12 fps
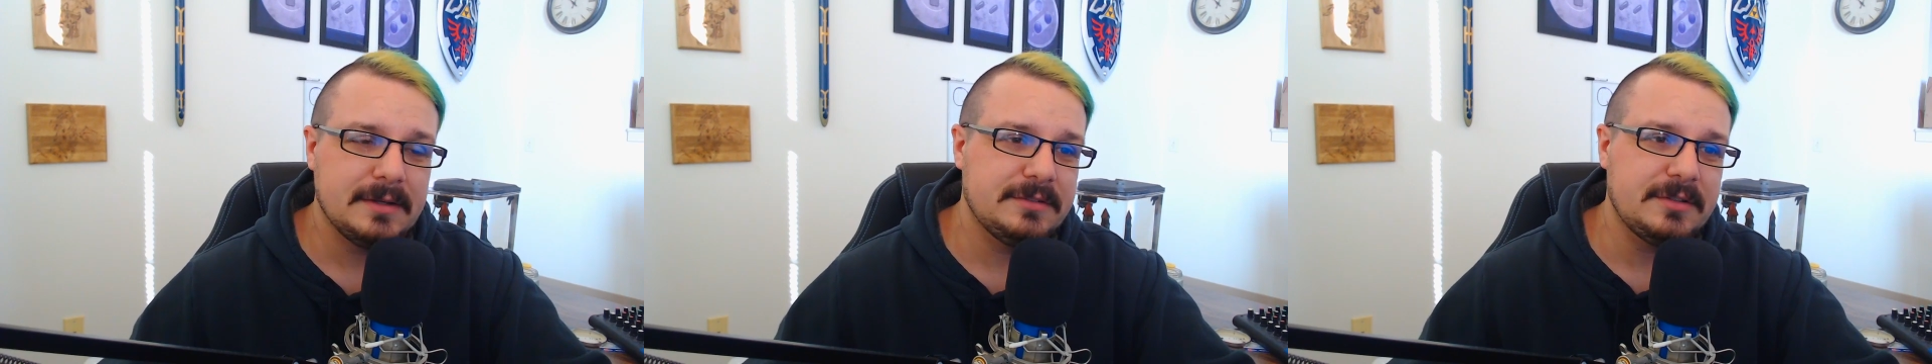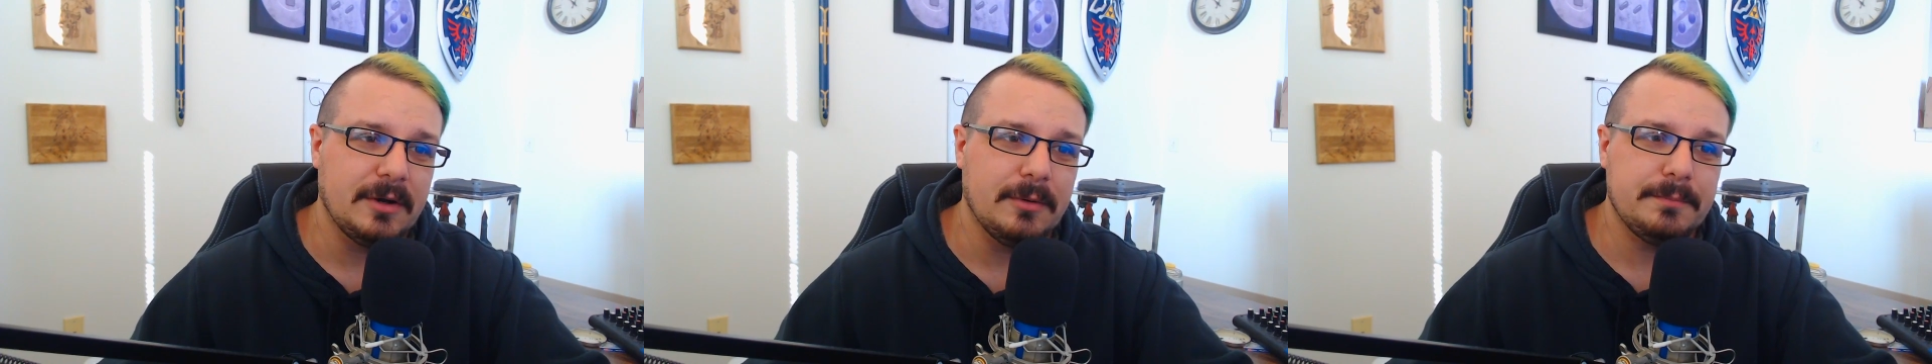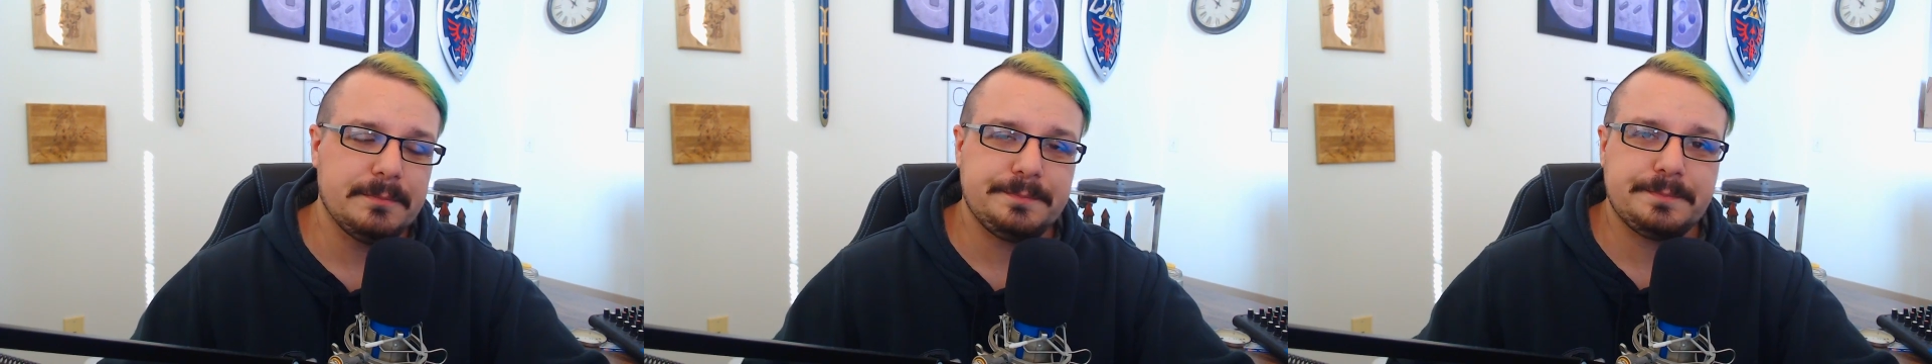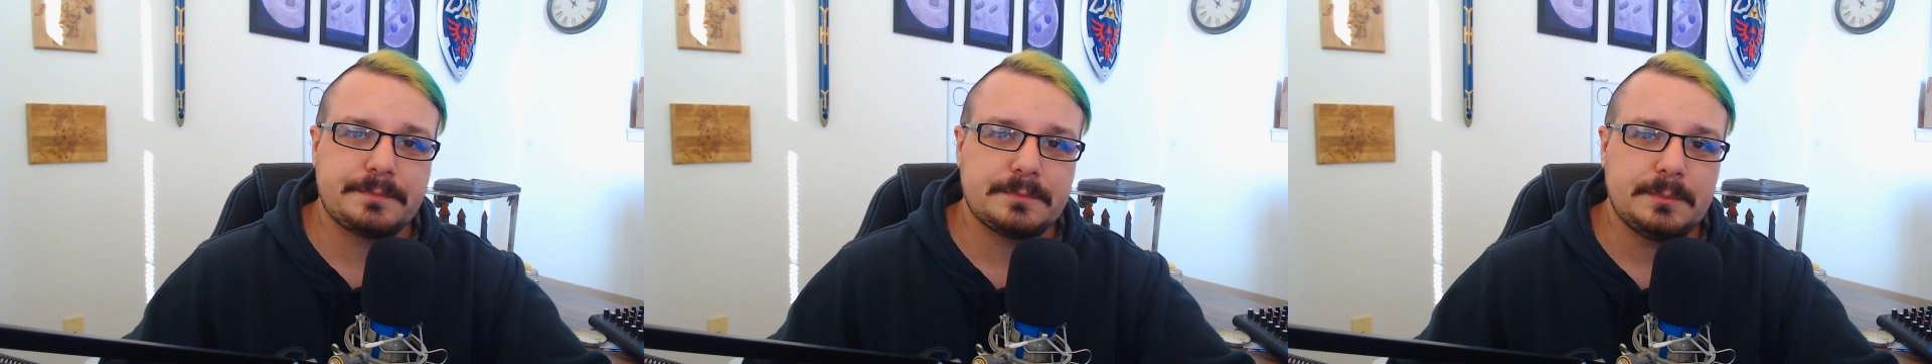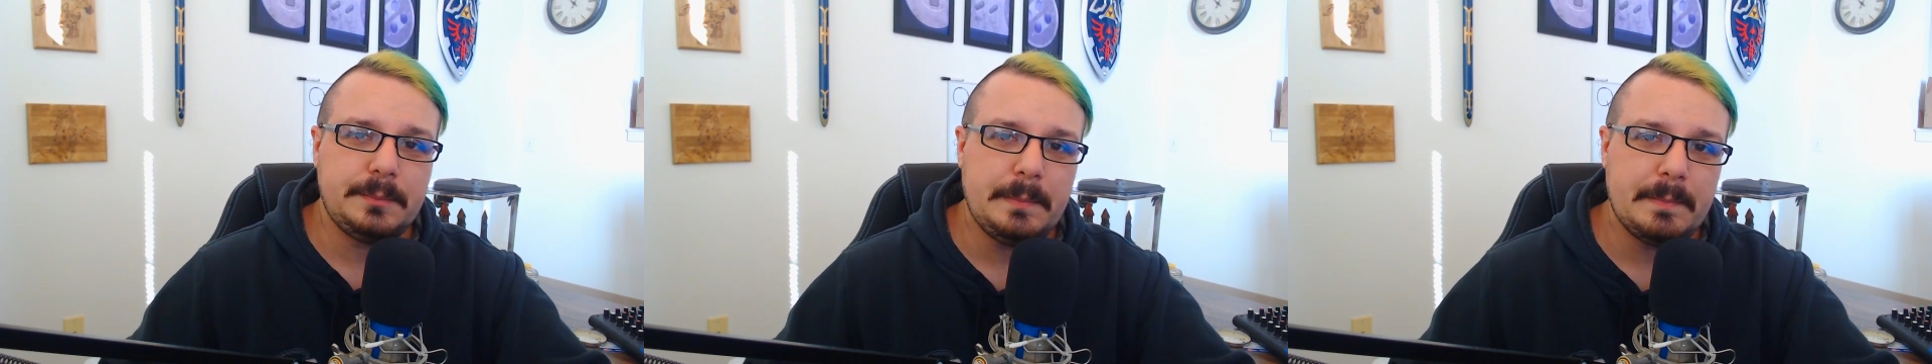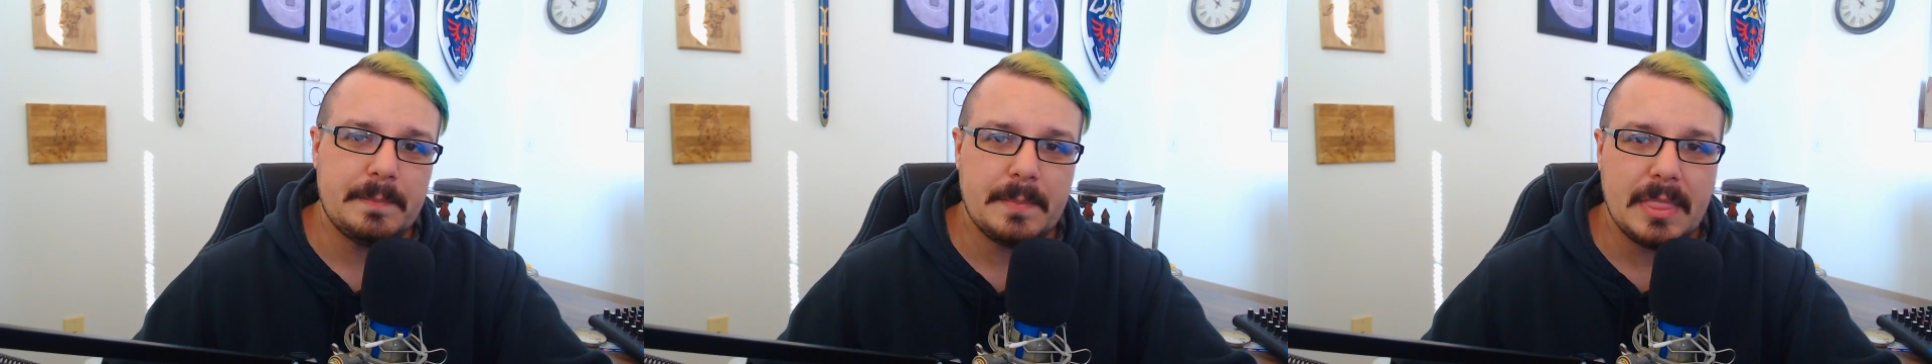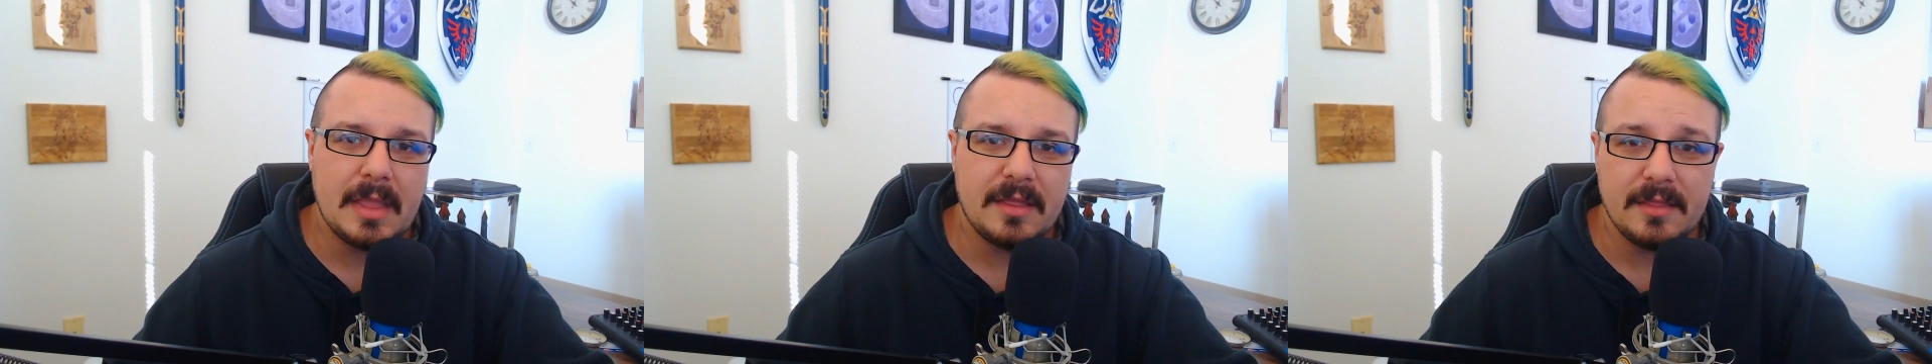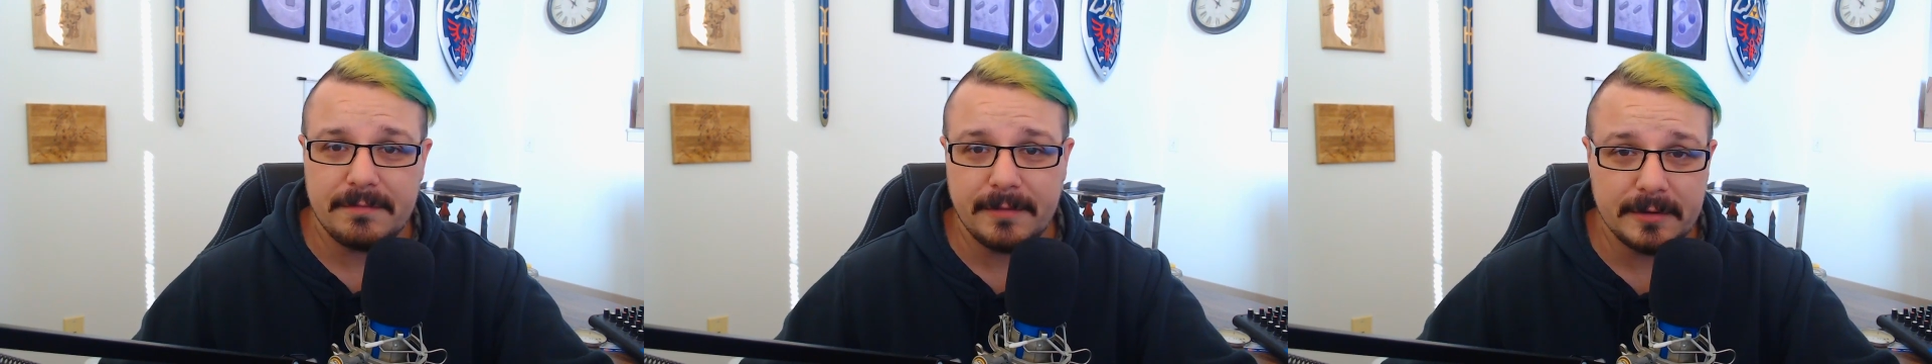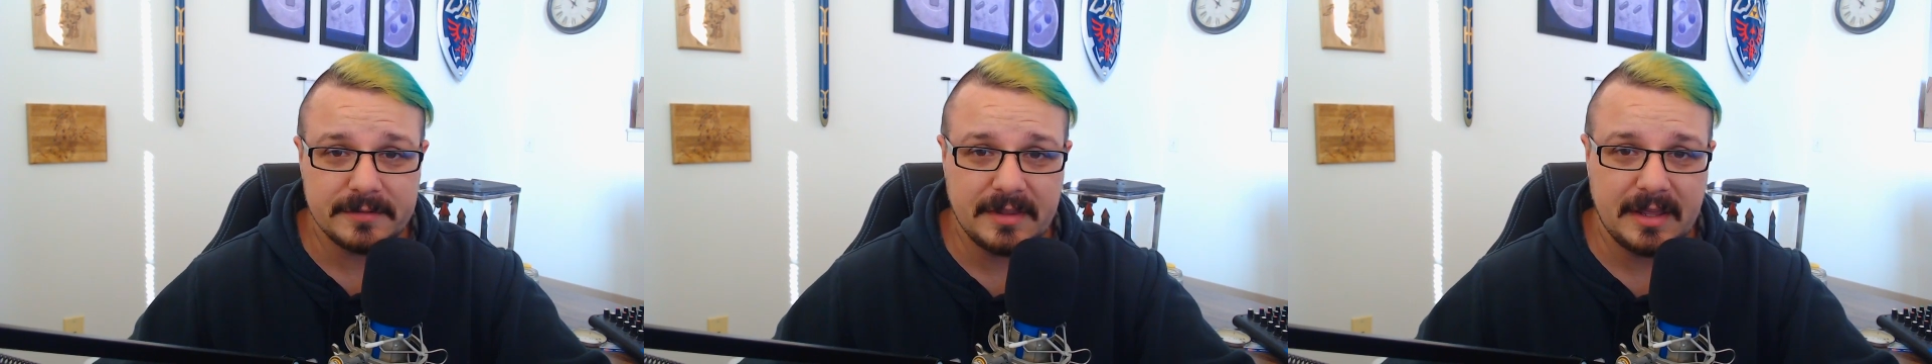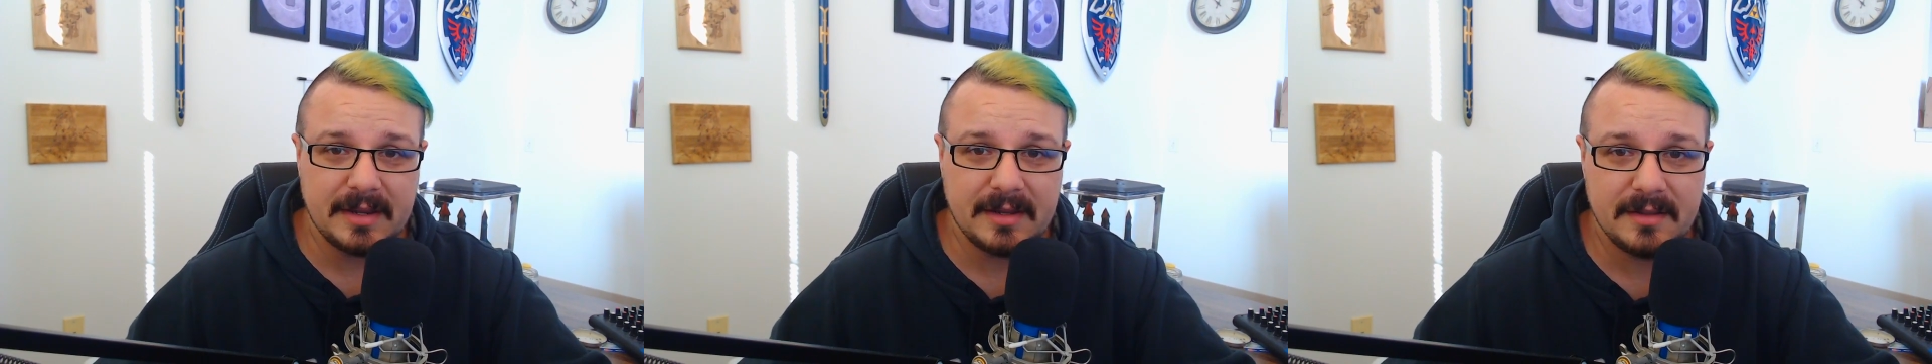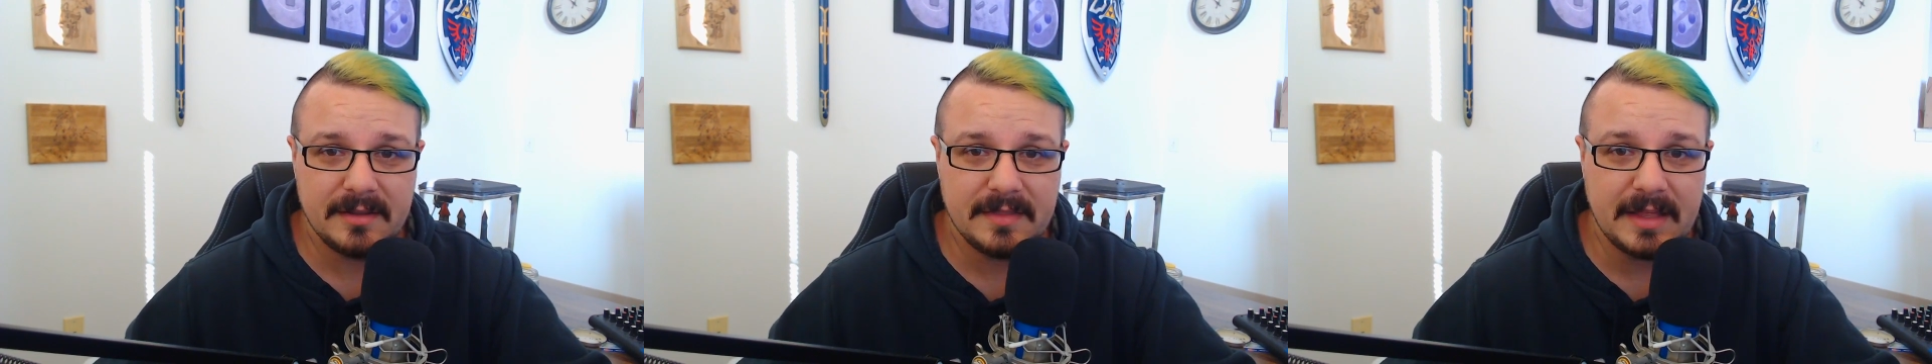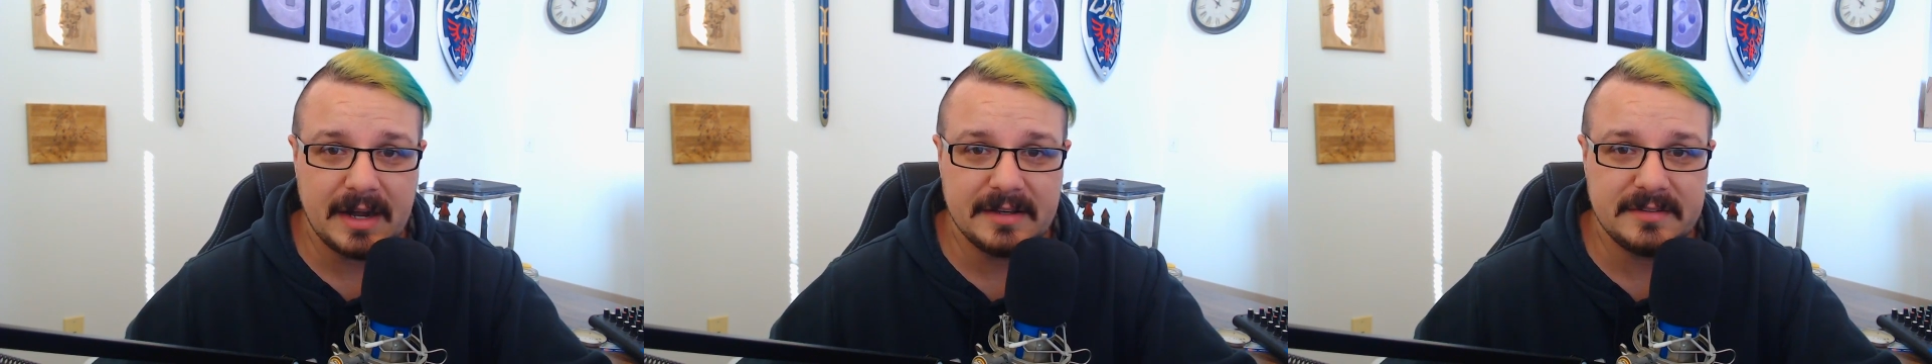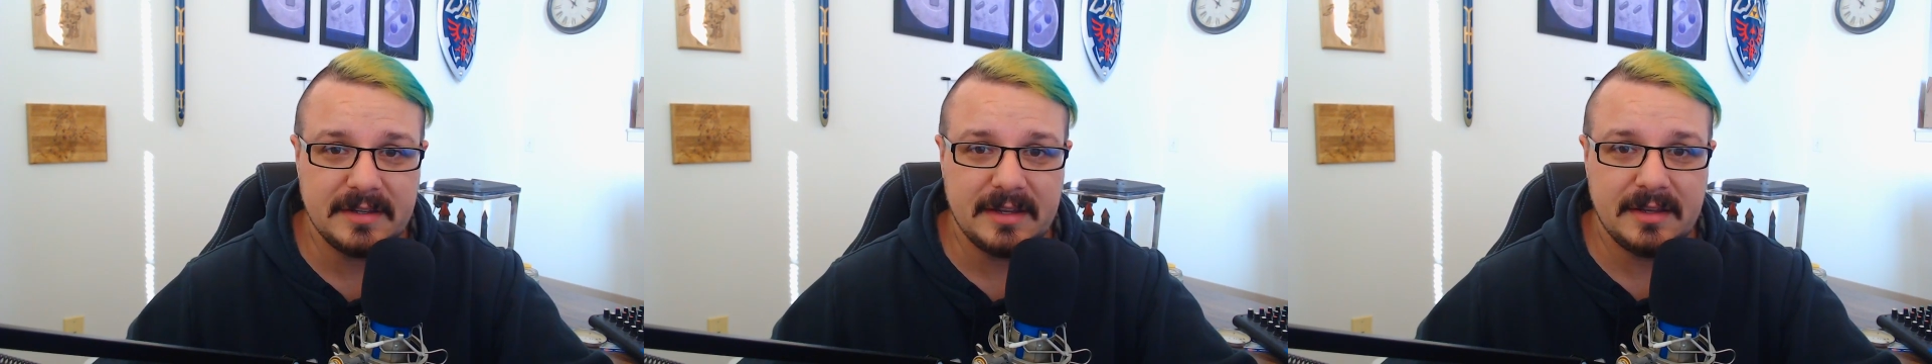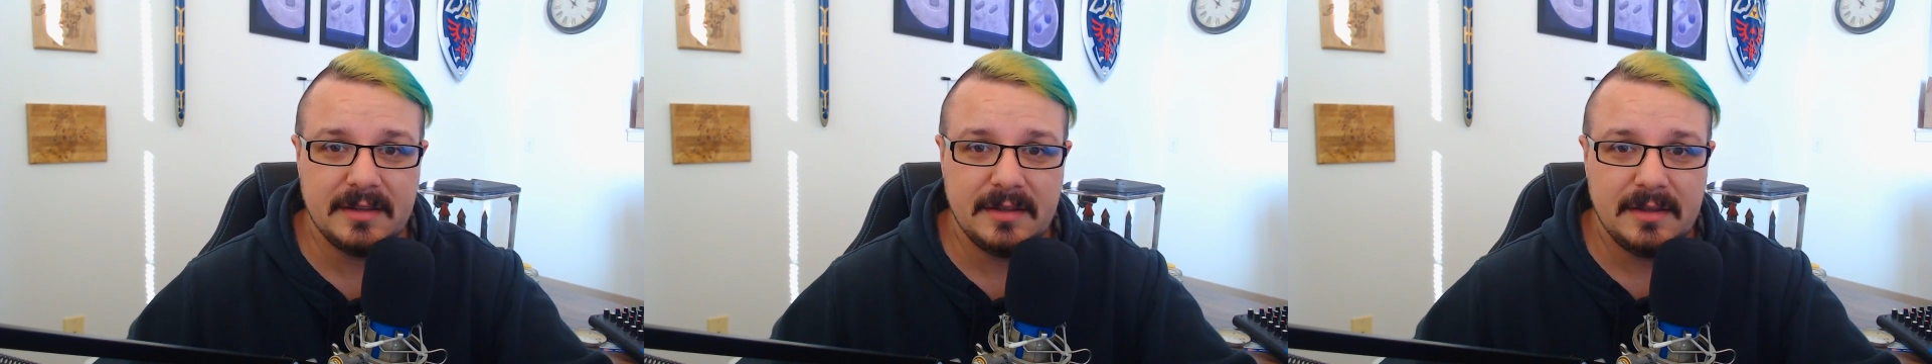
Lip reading: So, the first thing that I see